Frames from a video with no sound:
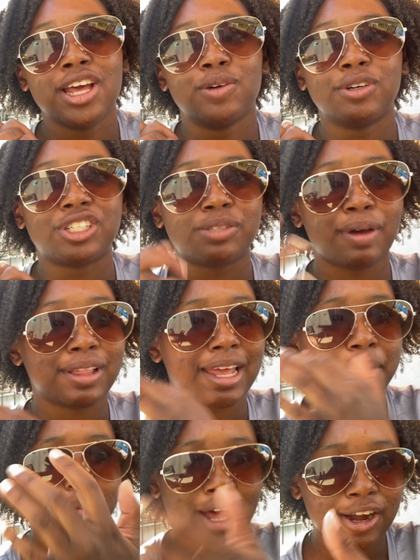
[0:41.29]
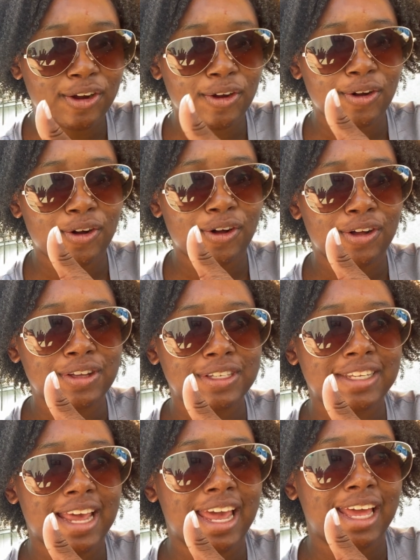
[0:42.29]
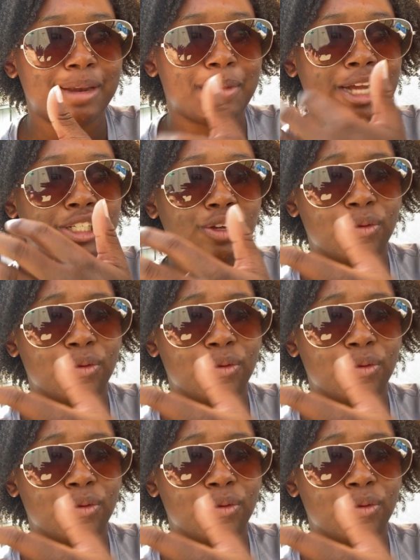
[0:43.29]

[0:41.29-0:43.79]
which is about like black girls and magical